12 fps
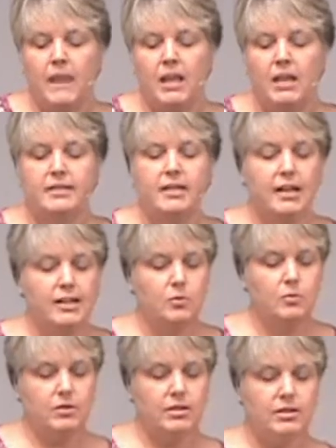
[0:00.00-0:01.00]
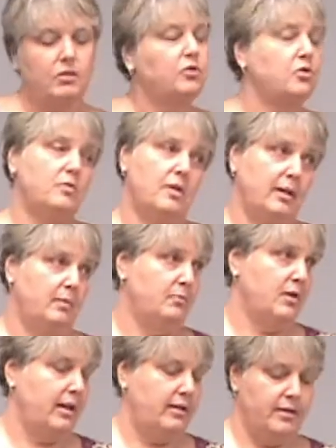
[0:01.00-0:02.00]
His eyes were still strong and
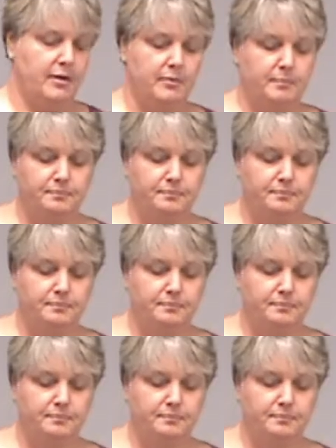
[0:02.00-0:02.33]
bright, though.